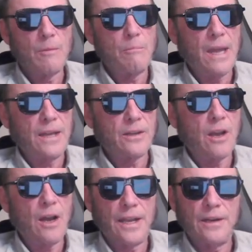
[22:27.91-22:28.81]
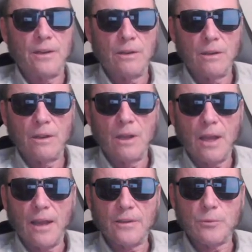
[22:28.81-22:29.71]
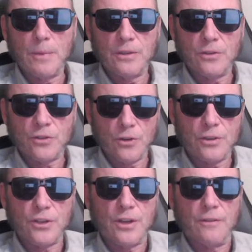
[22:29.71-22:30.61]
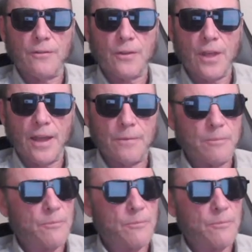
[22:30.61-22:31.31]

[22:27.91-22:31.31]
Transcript: mankind has been searching for that